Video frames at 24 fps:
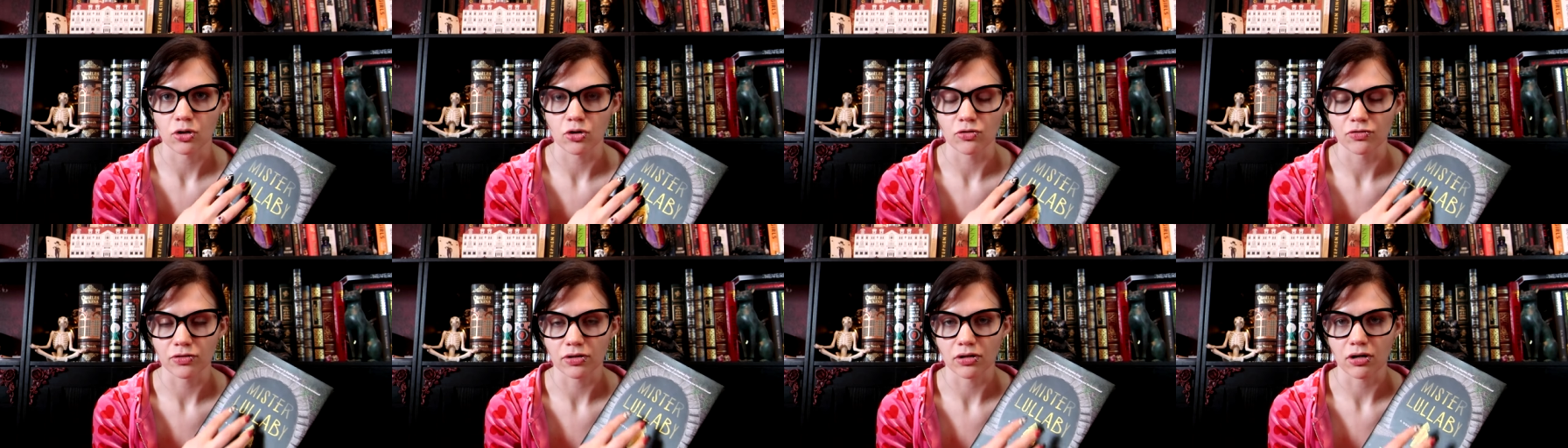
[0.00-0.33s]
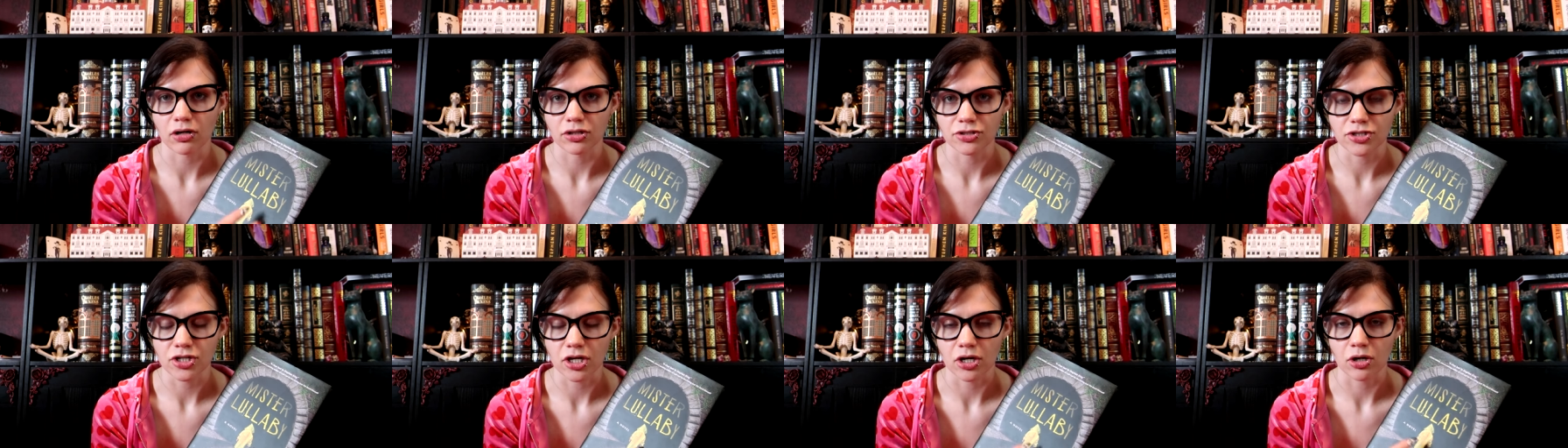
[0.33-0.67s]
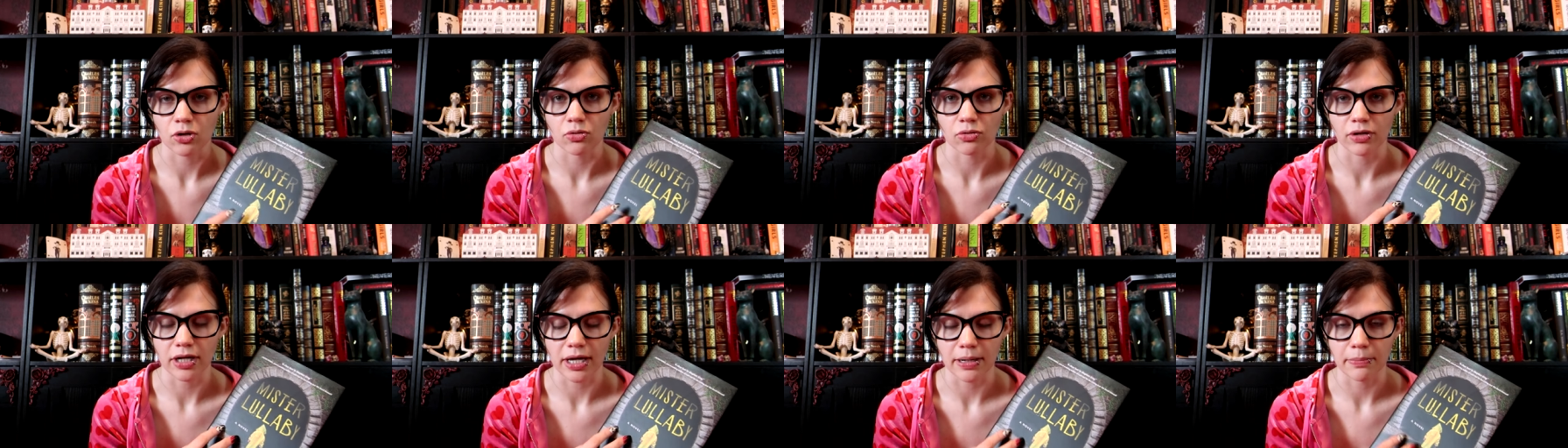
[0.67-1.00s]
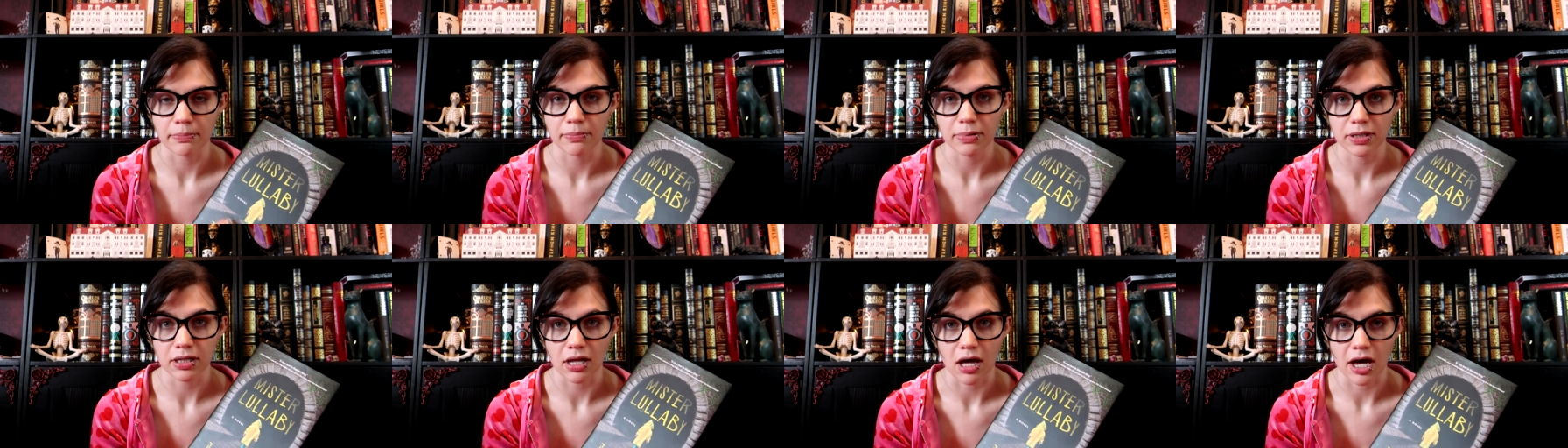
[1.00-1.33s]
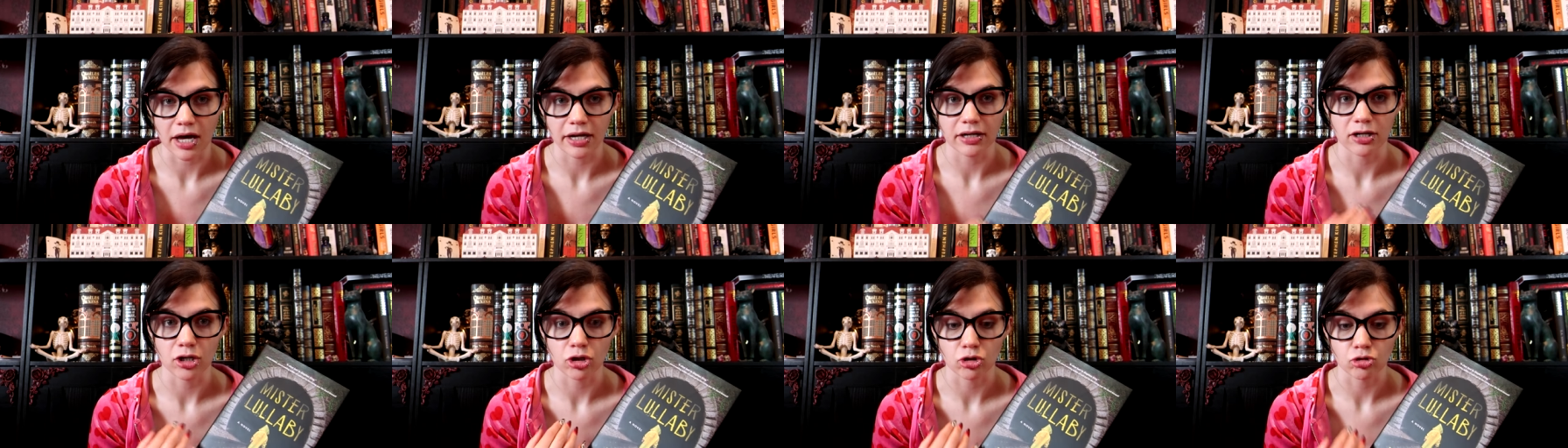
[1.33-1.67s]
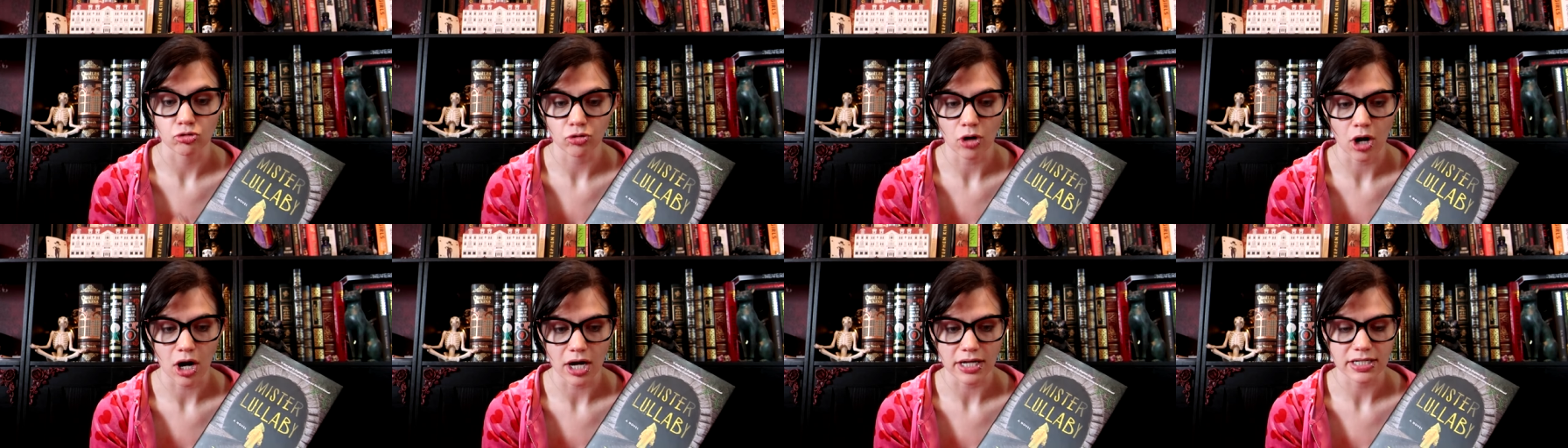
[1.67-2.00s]
overall tone and plot
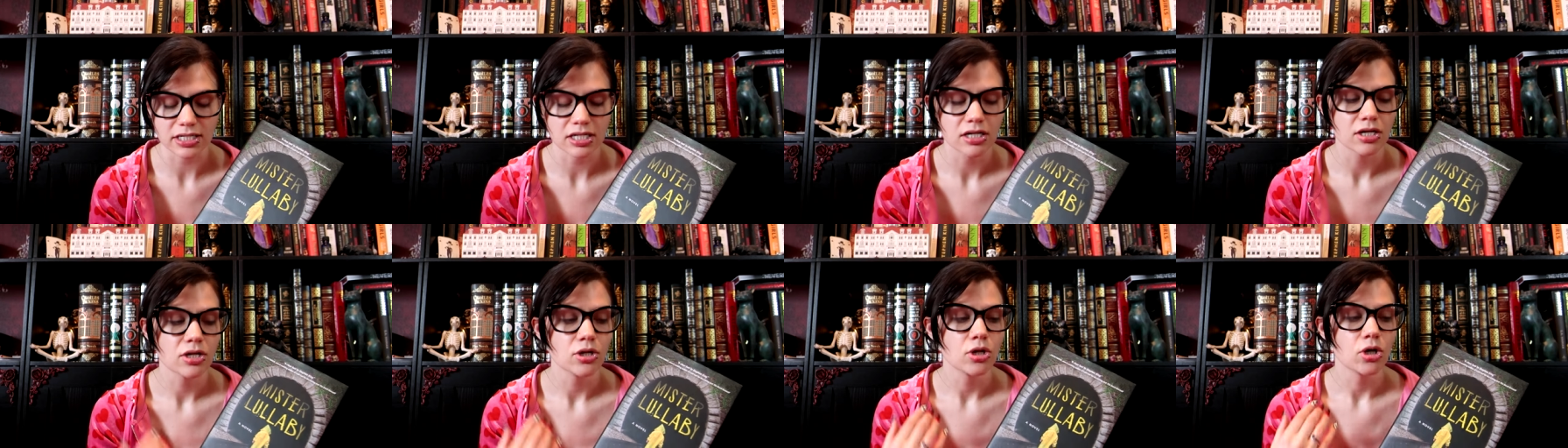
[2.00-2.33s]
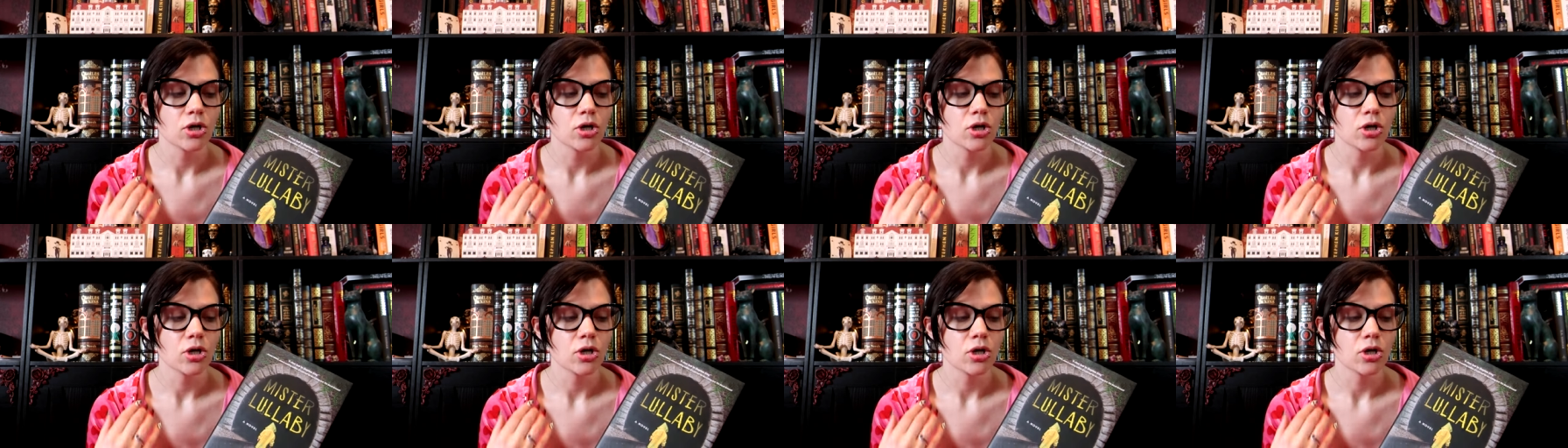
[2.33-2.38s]
across